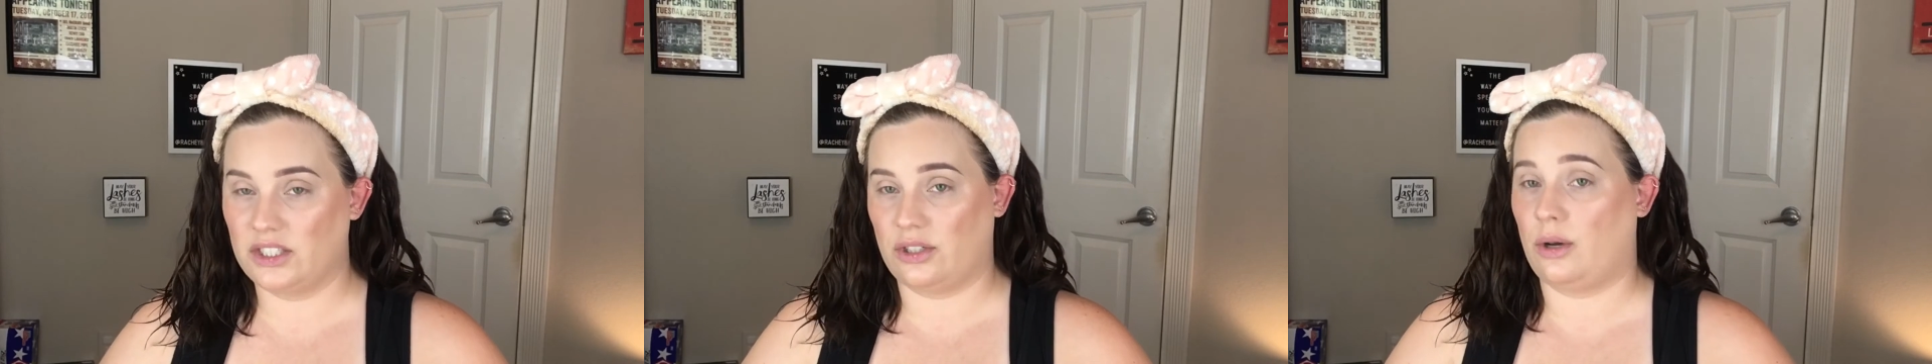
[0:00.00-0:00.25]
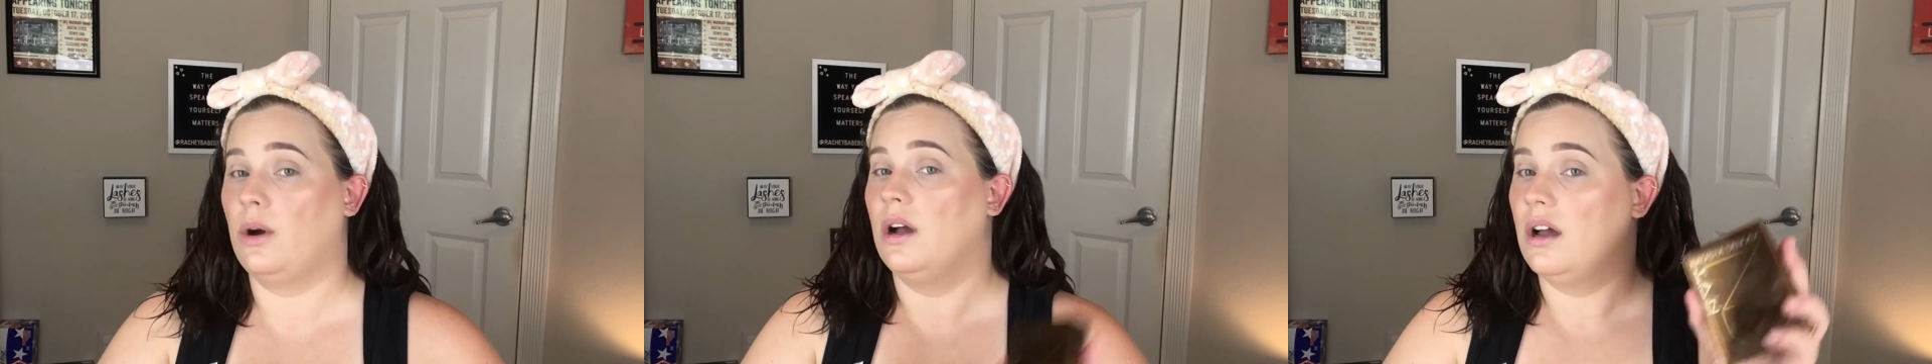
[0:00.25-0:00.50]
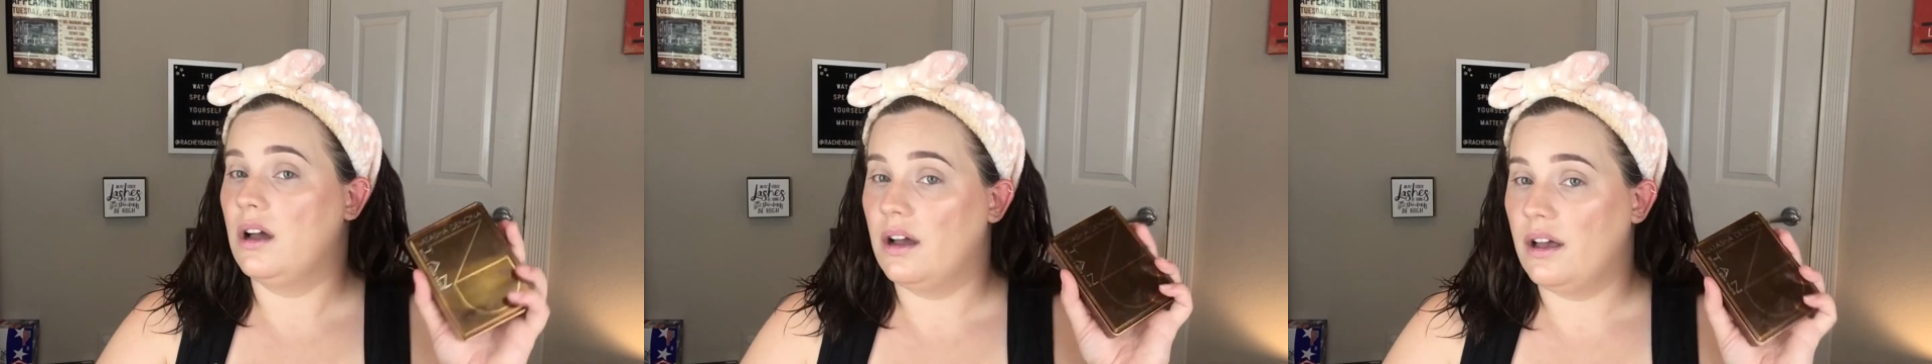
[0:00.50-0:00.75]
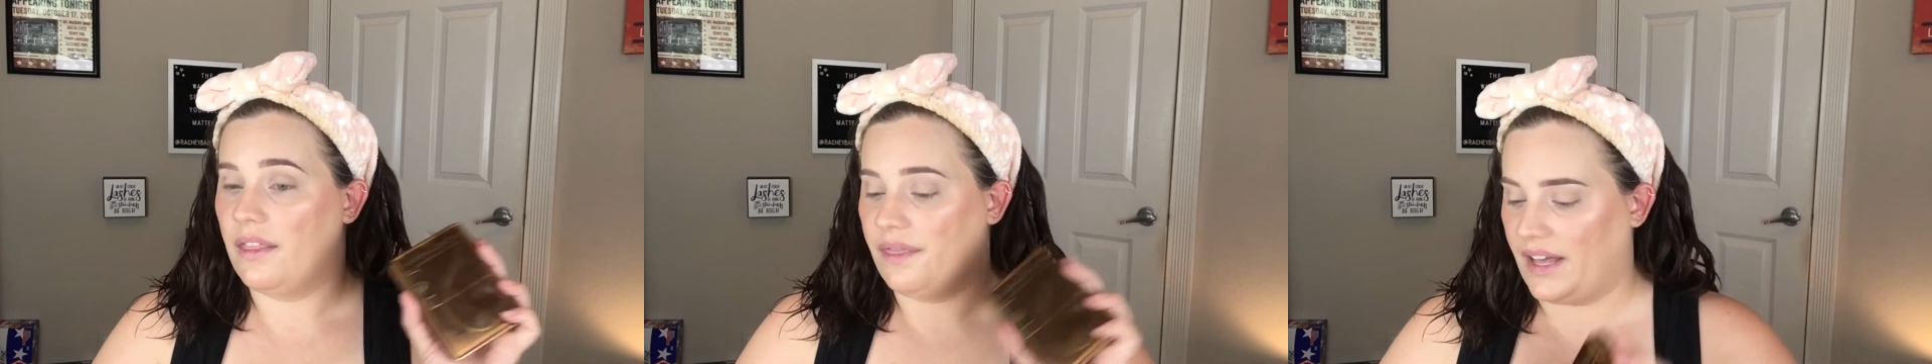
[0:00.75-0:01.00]
So
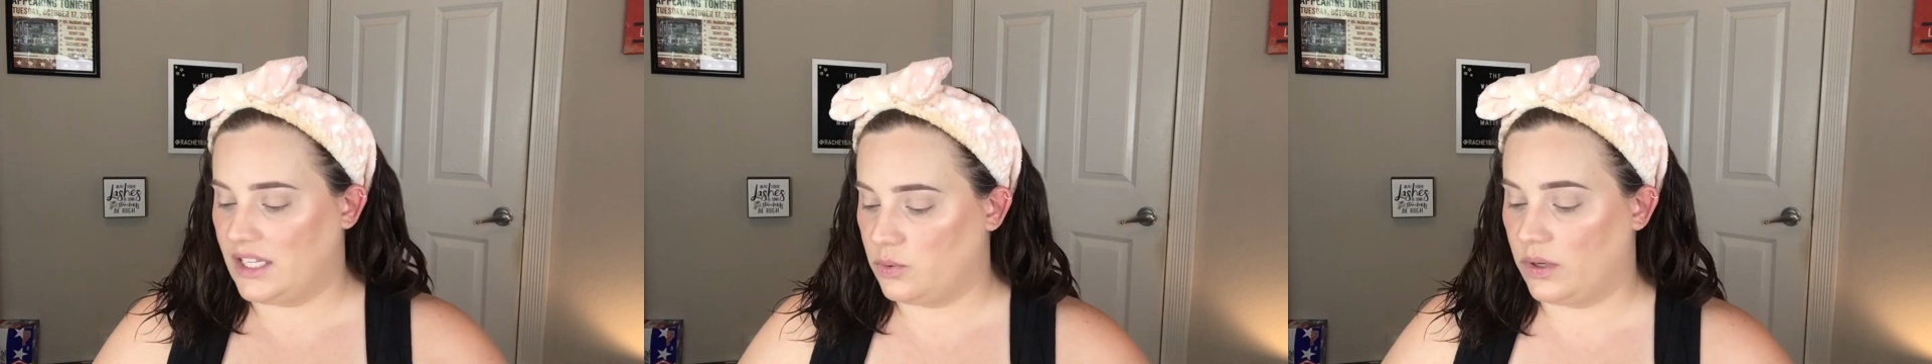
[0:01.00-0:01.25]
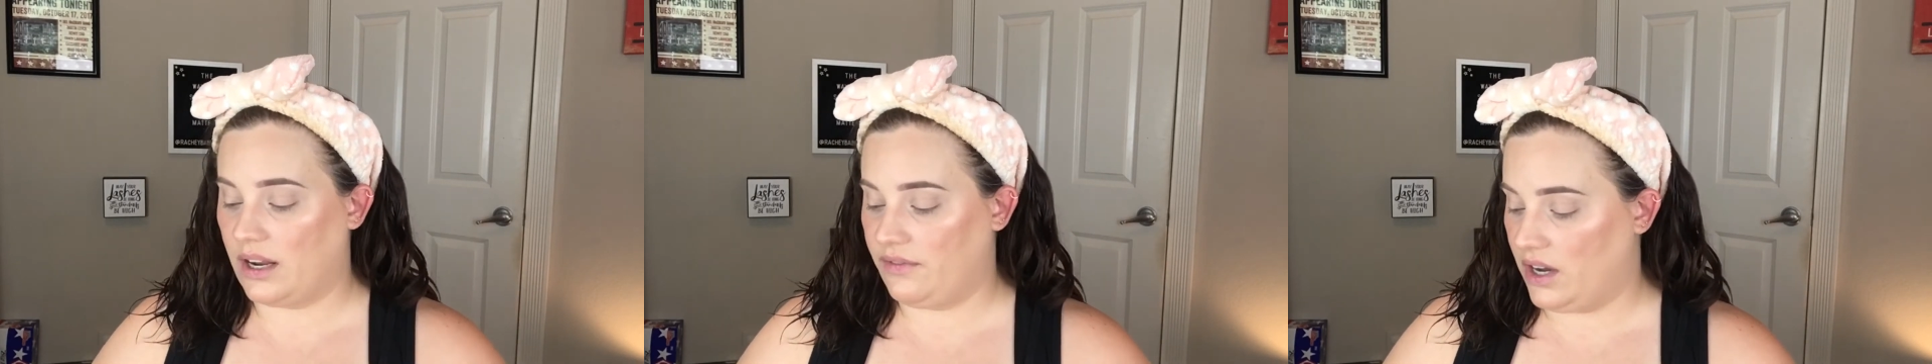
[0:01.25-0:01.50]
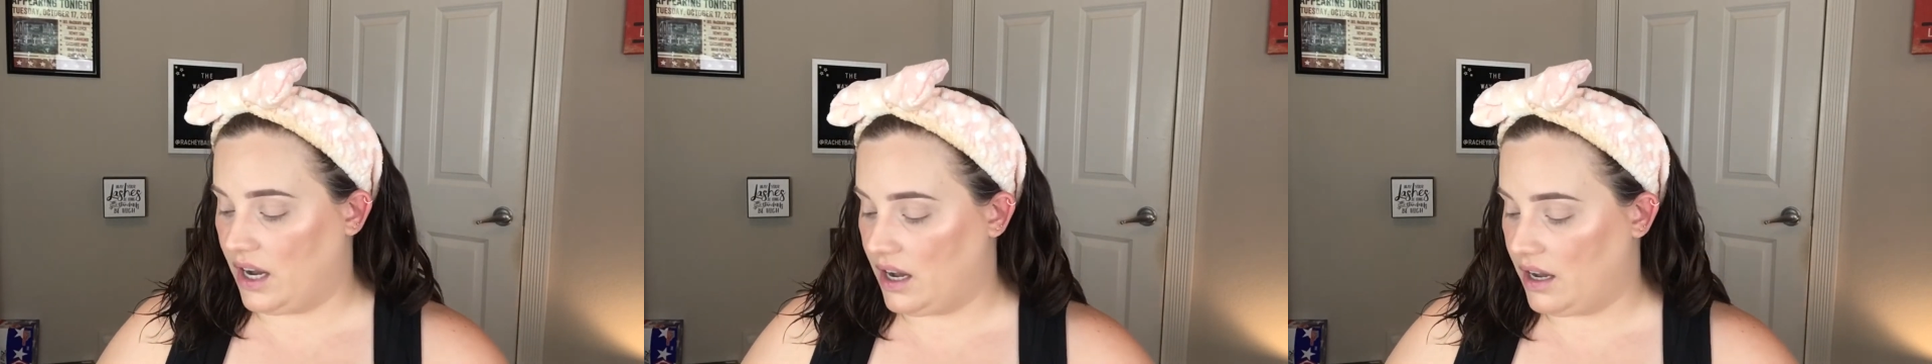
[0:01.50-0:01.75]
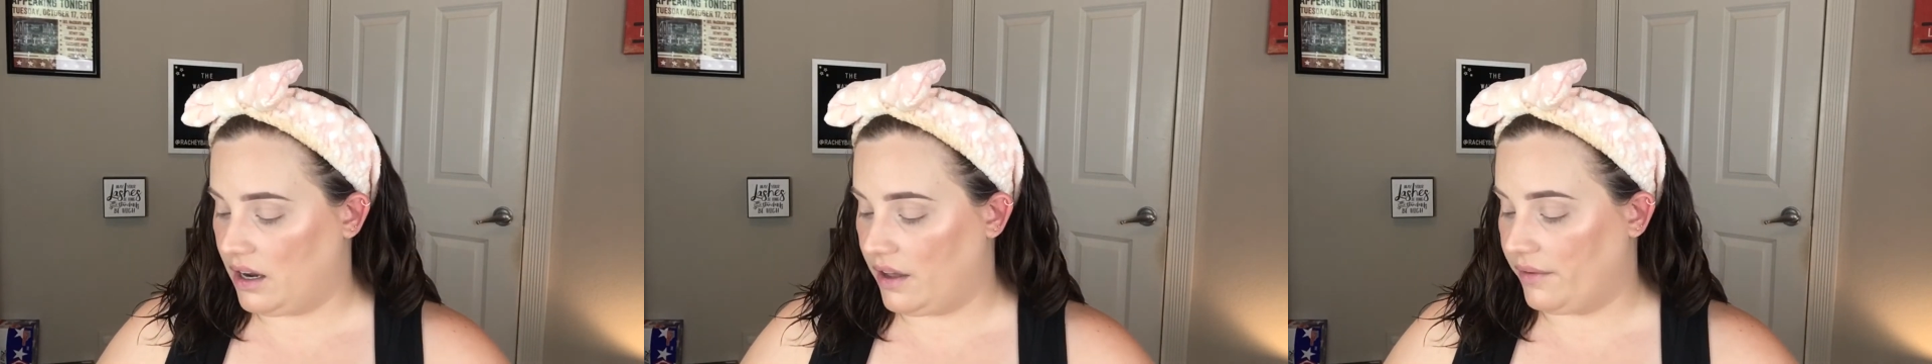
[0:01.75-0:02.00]
that's what I've
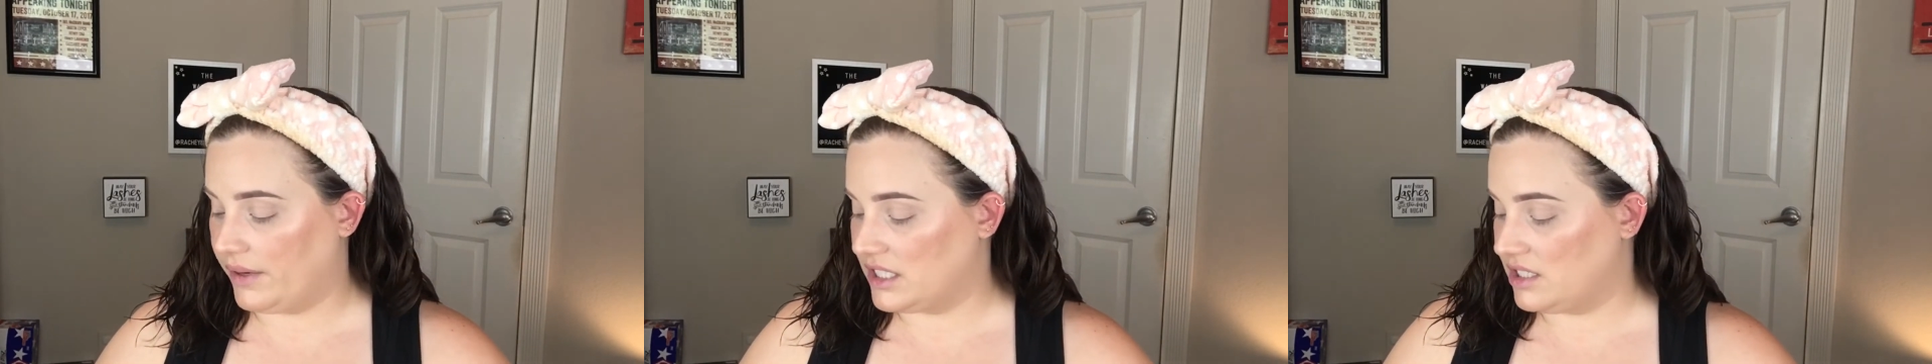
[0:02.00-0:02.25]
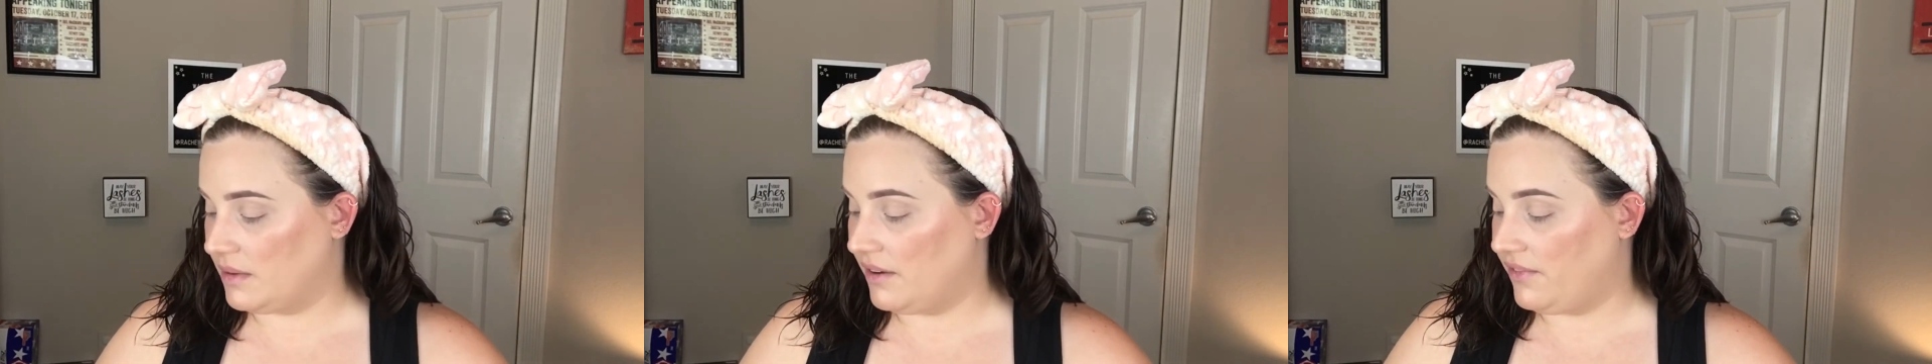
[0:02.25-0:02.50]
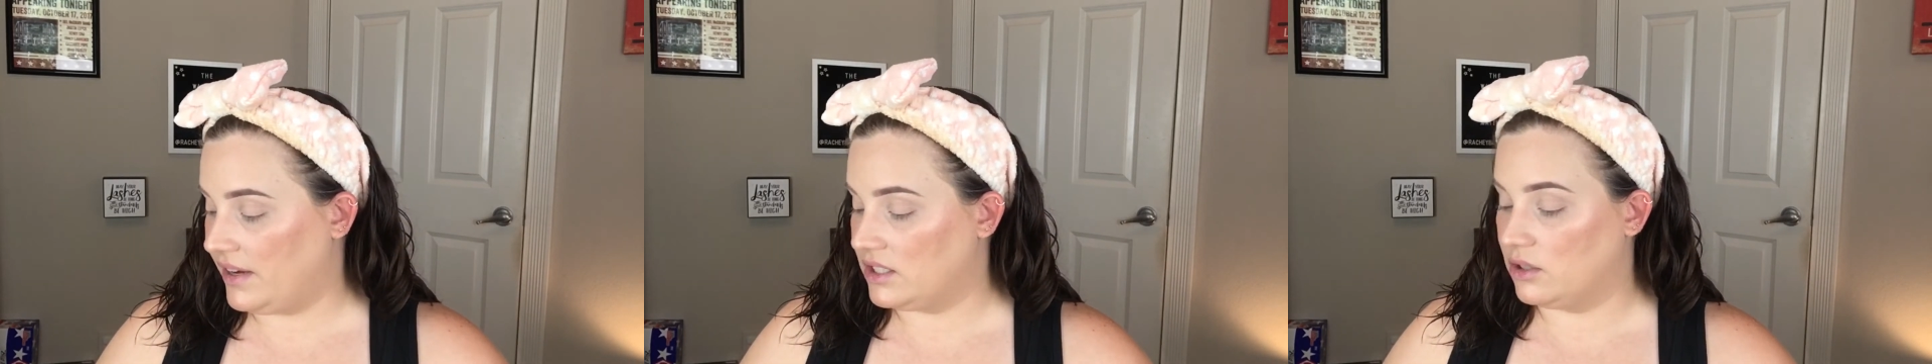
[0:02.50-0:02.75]
got on the rest of my face.